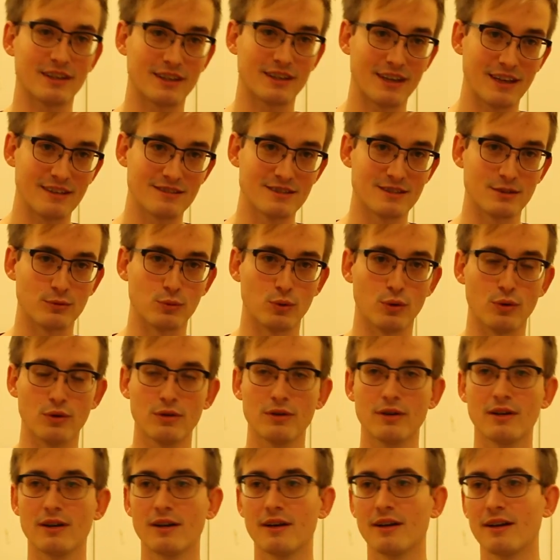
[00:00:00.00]
against the
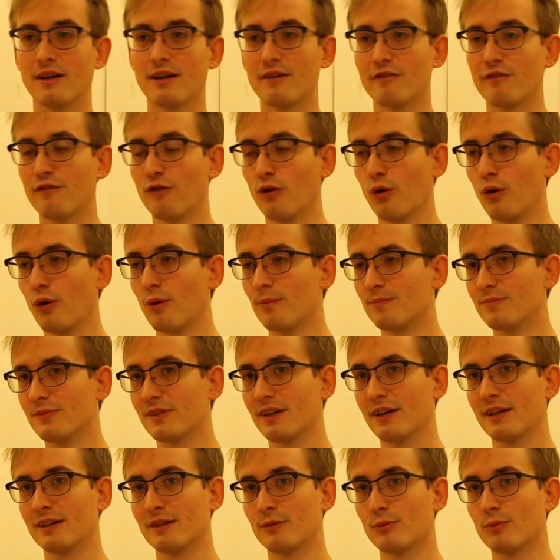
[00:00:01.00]
war and formed
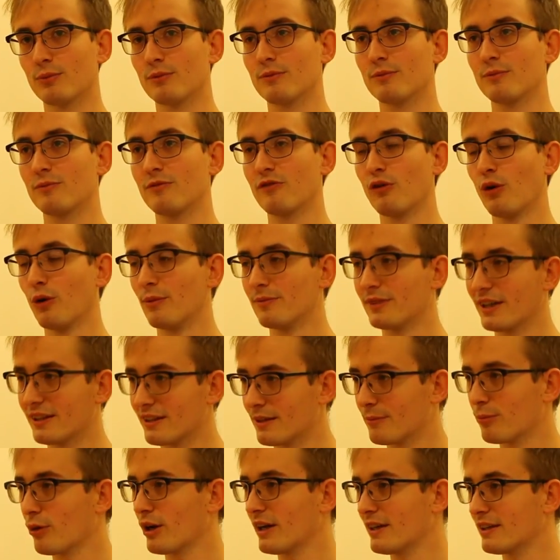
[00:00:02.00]

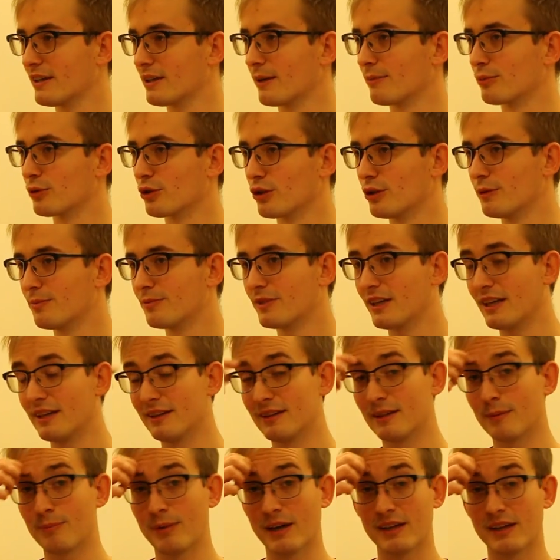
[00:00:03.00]
the breakup group, the
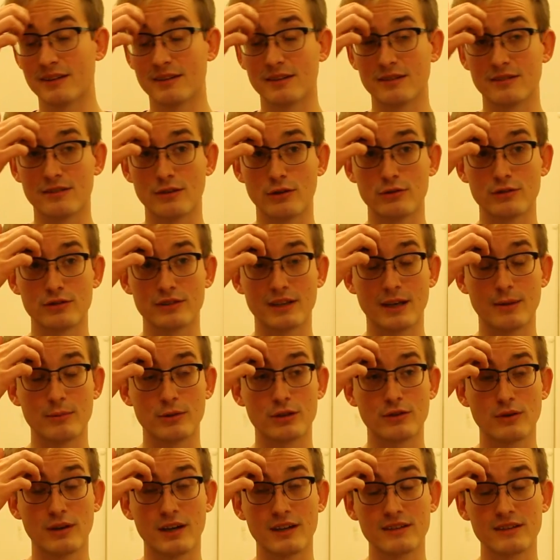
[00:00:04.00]
Independent Social
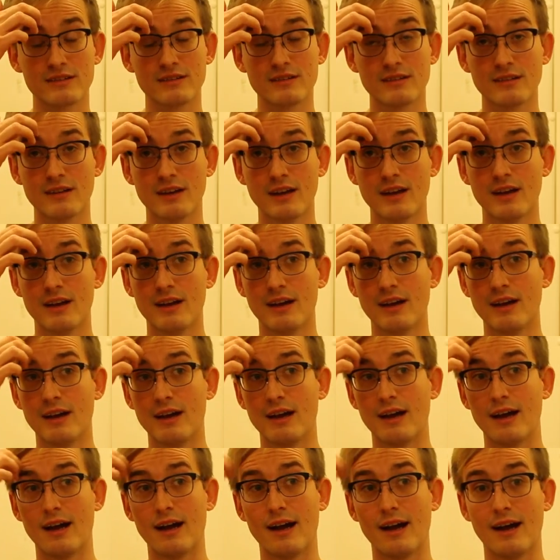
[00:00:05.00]
Democrats.
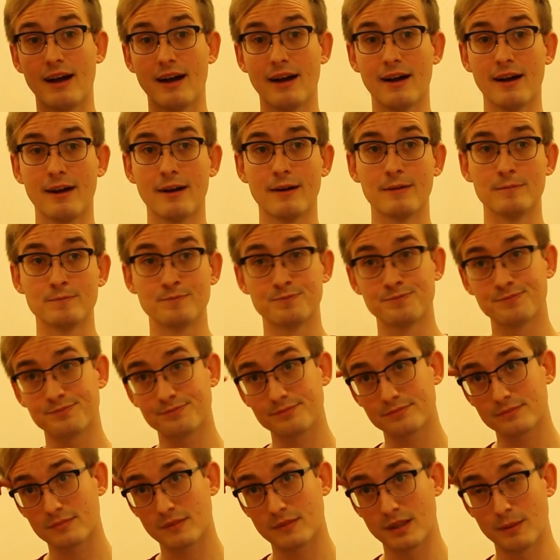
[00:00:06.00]

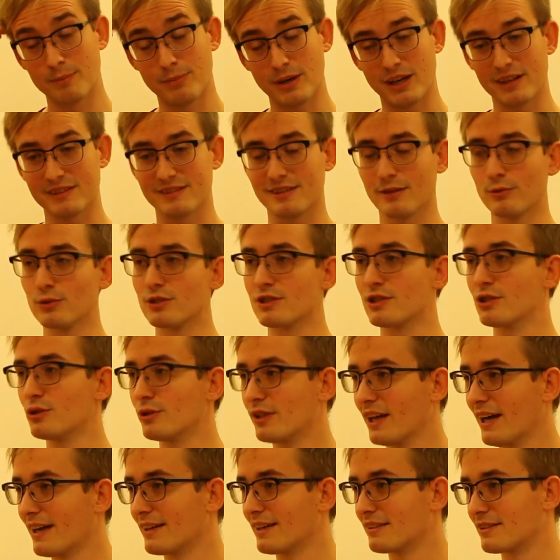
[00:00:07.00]
But that was
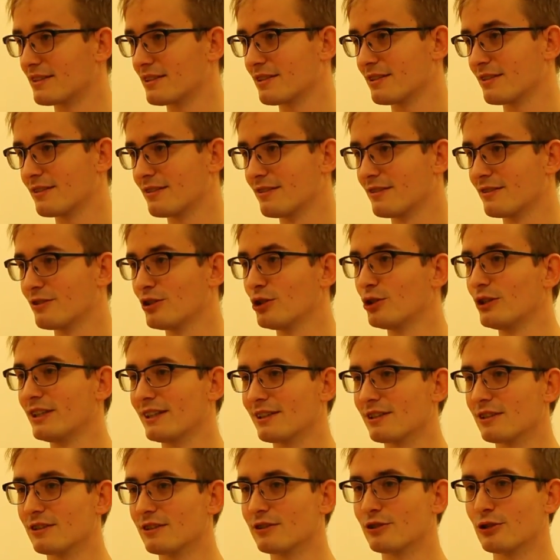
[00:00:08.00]
too late, too
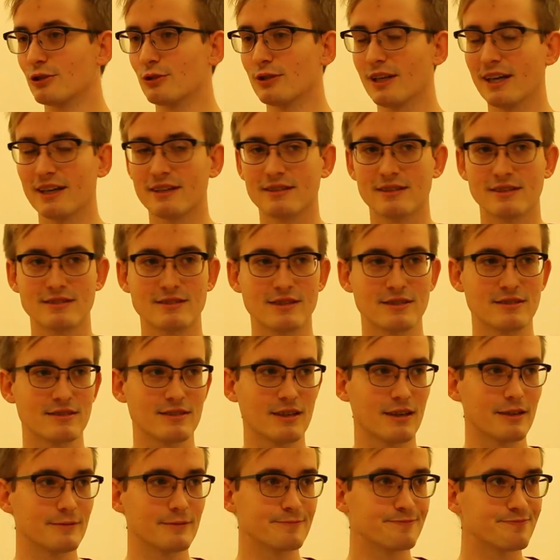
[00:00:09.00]
little too late, as they
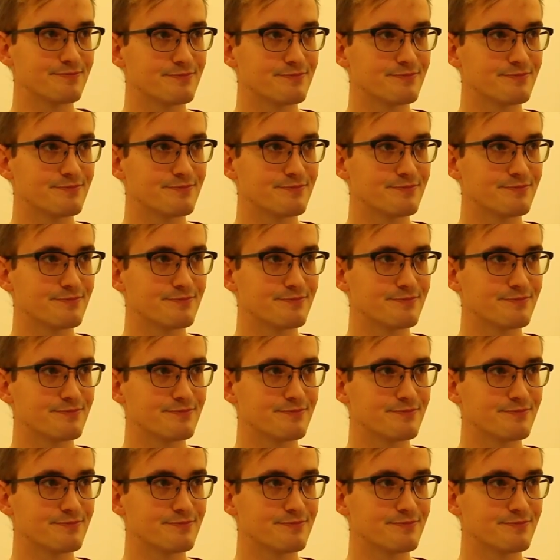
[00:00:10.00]
say.